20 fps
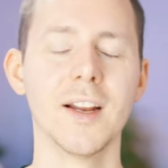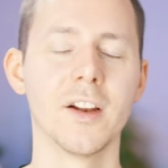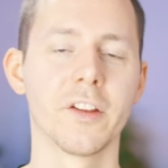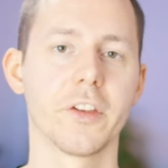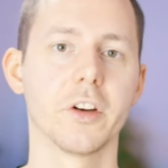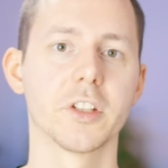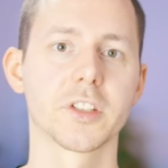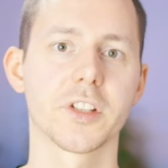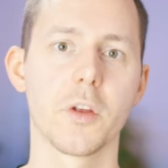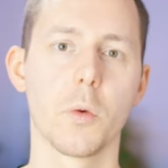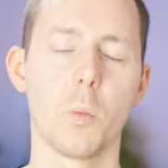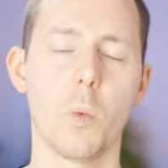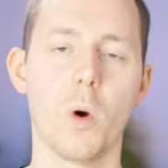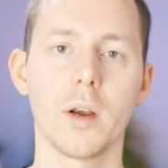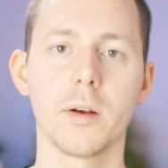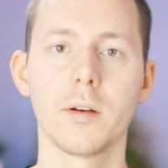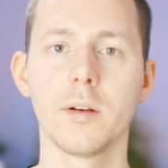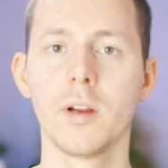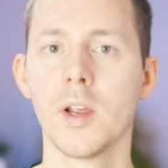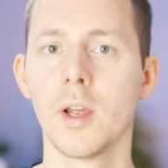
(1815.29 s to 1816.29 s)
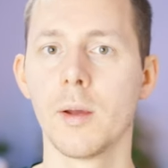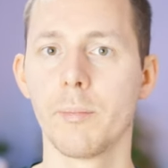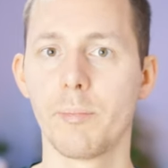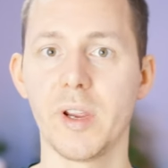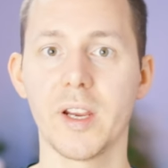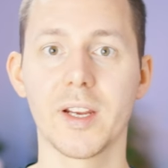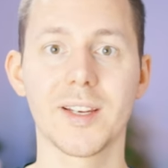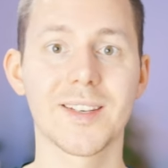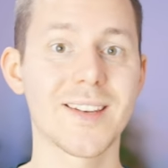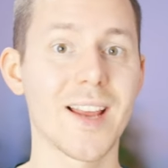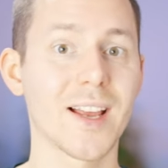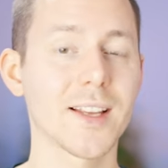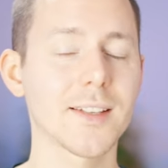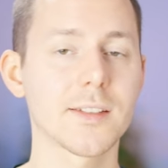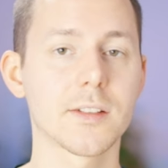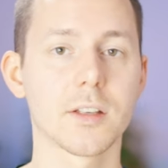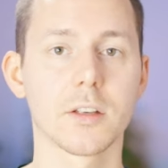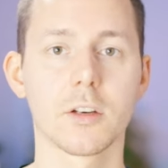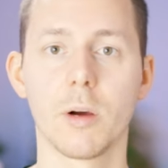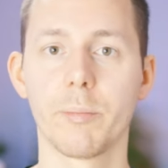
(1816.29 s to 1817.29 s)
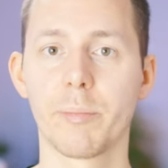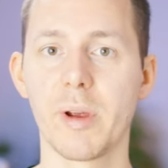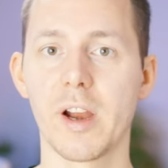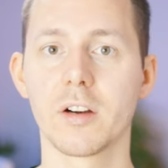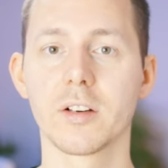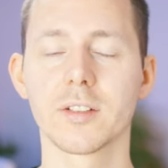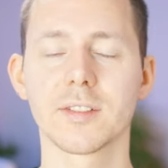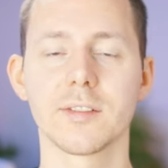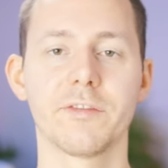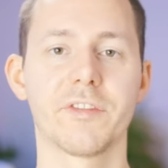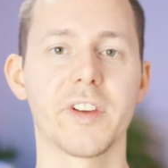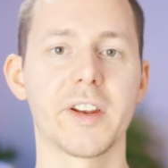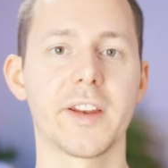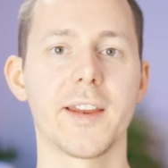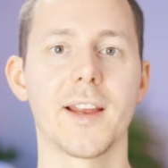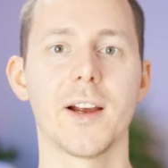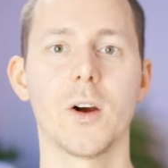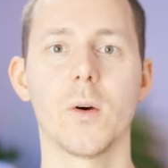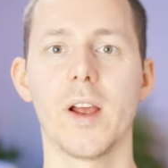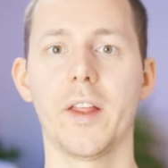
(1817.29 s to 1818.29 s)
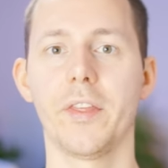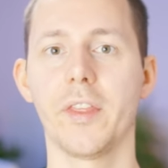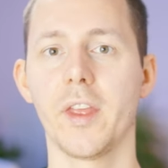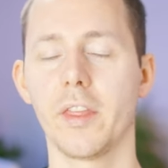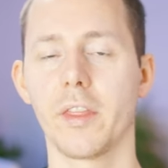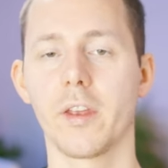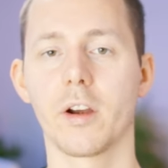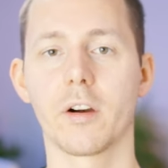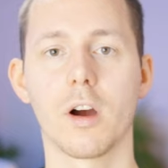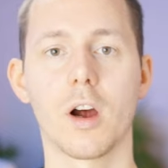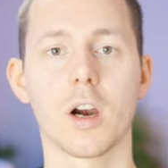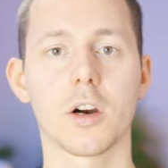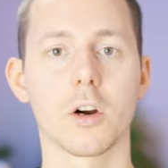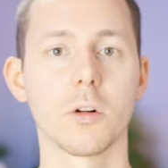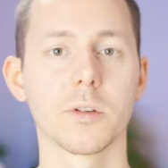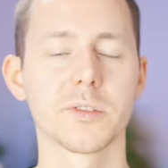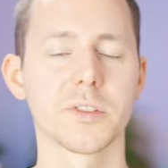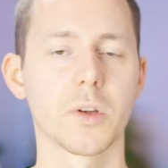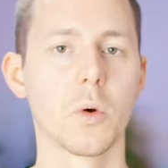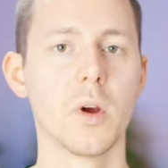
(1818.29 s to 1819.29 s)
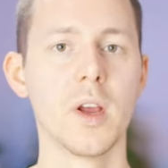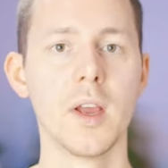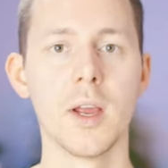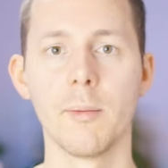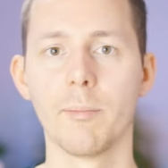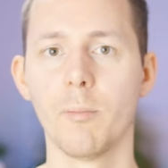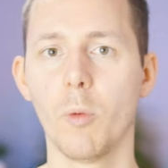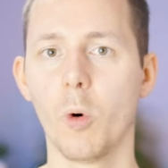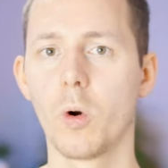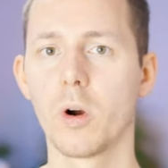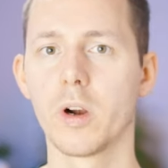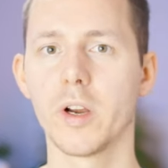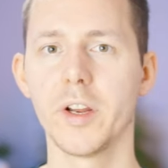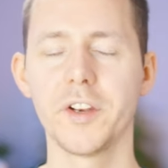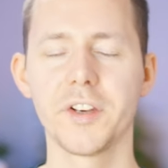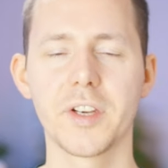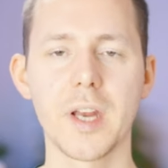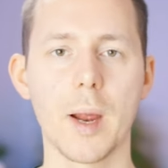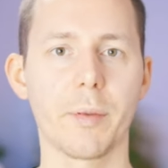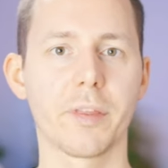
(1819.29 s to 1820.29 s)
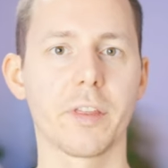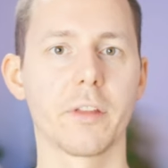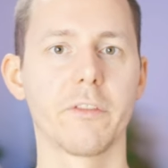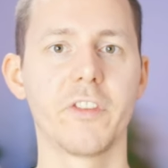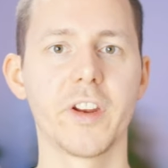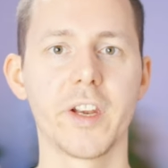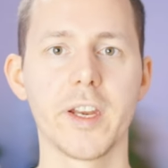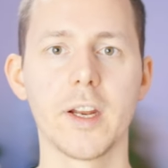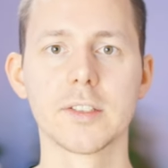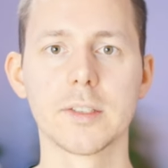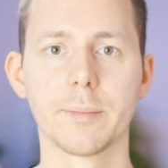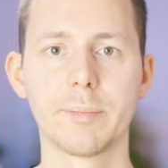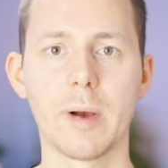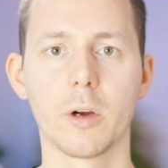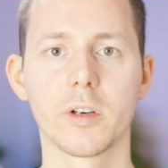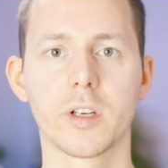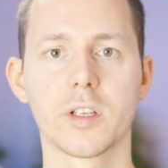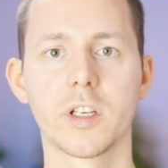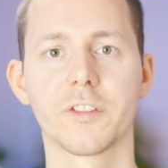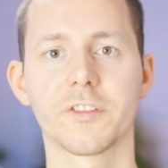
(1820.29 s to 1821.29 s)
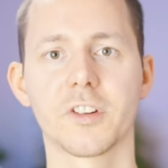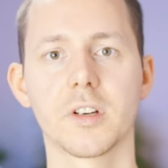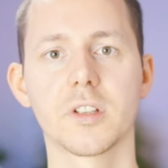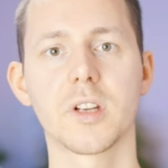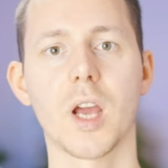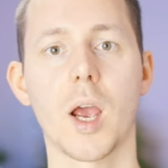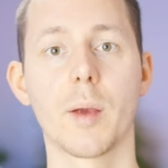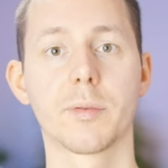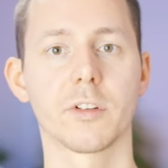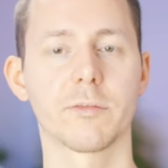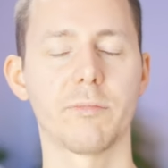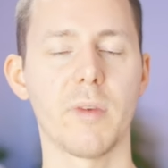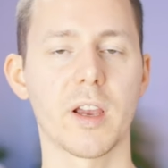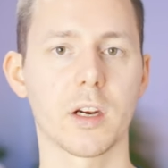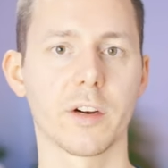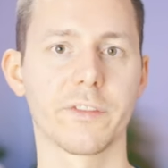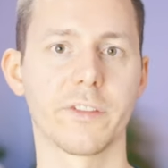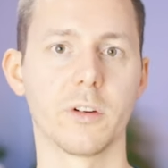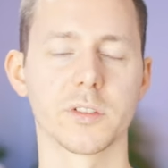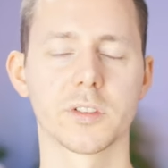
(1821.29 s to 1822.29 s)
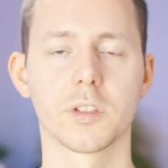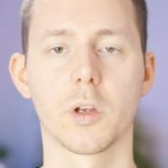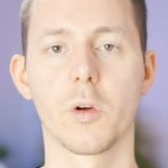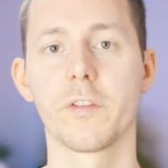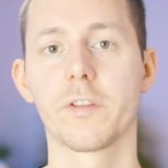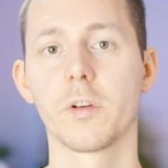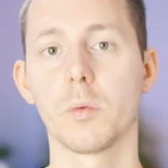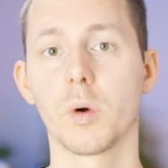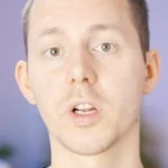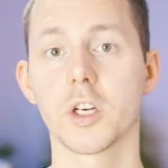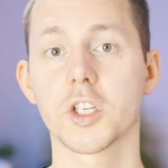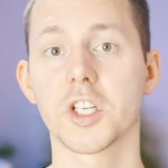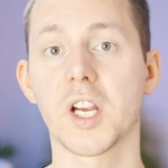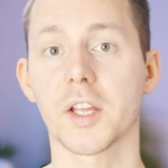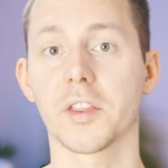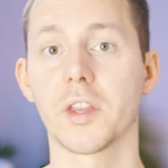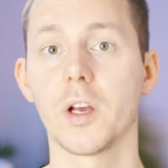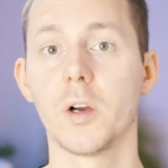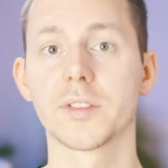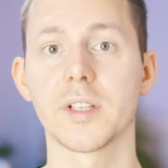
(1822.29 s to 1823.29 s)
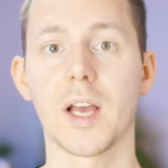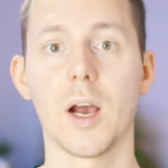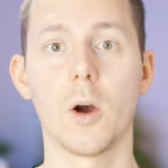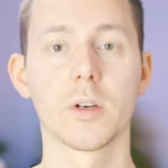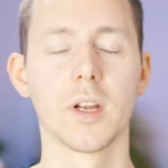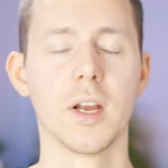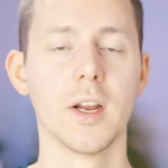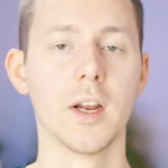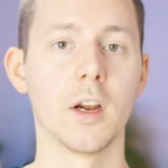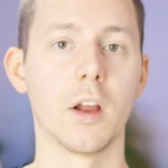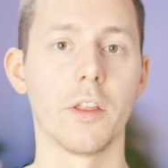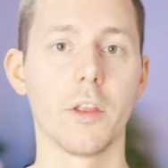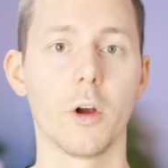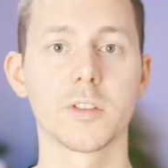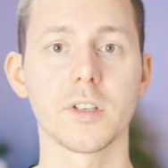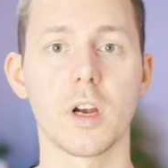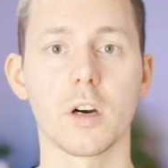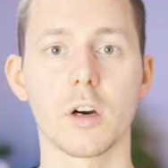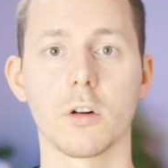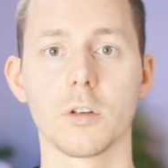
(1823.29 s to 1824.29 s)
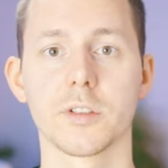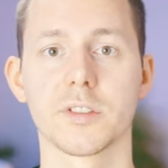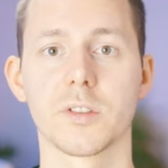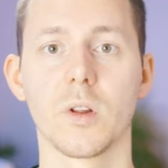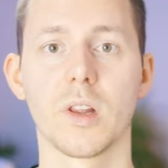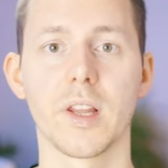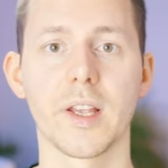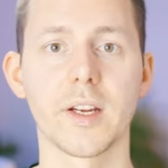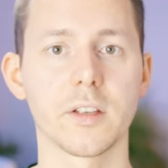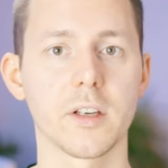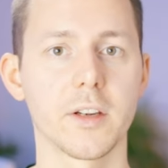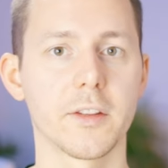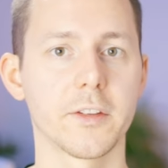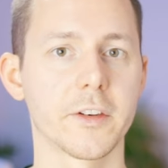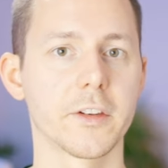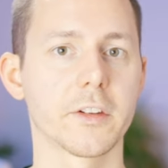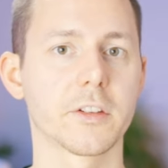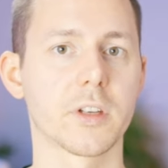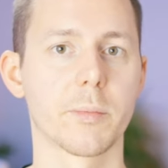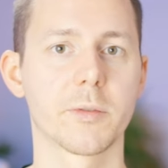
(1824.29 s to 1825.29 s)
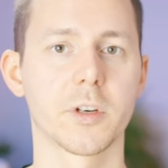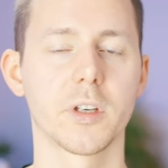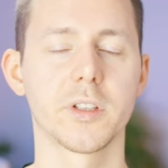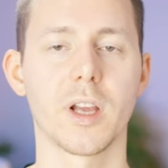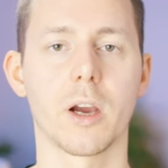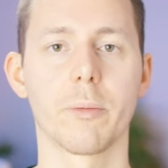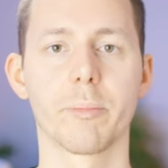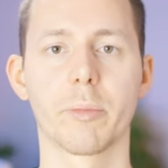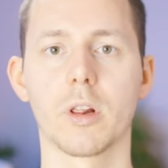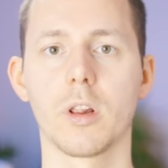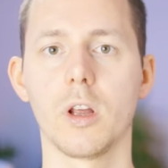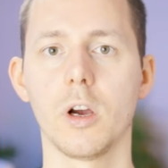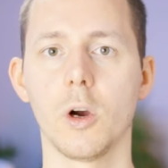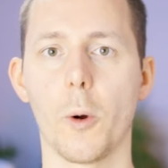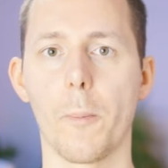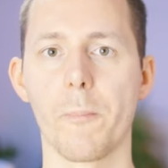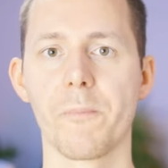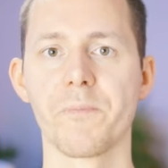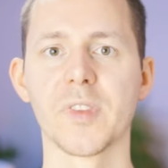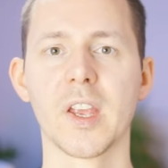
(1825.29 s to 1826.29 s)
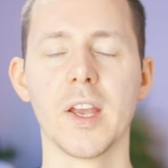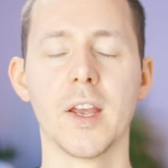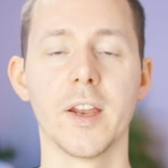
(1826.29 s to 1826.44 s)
There's the one big test comparison video and then there are also more in-depth videos about different types of microphones. So if you want to check those out, those are also linked in the description down below.